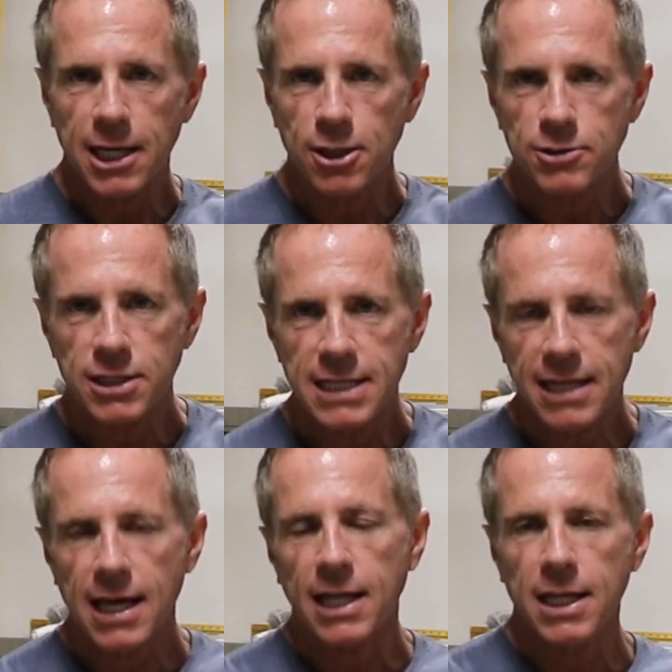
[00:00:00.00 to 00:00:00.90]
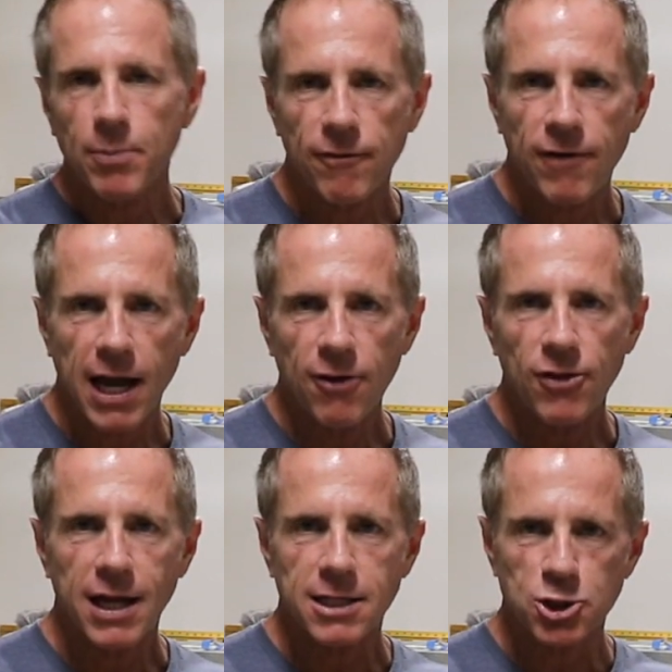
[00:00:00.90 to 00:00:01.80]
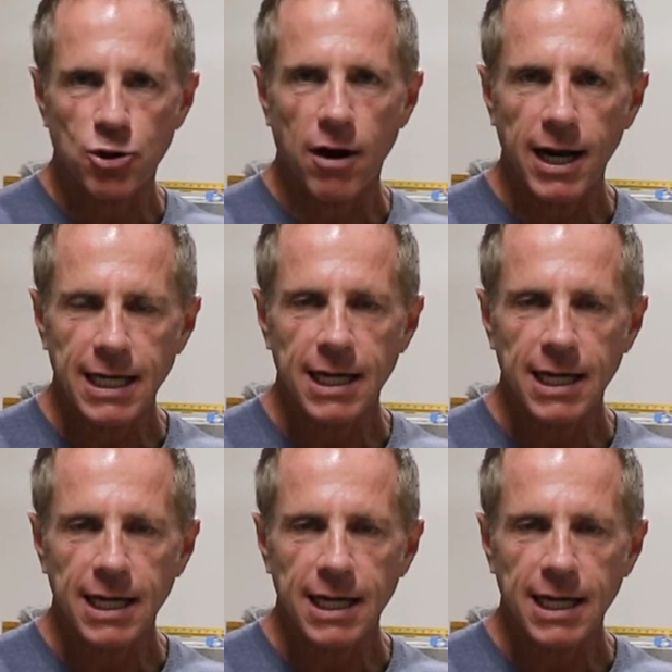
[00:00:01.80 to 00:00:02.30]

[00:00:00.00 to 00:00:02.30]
you to take that leap of faith into trying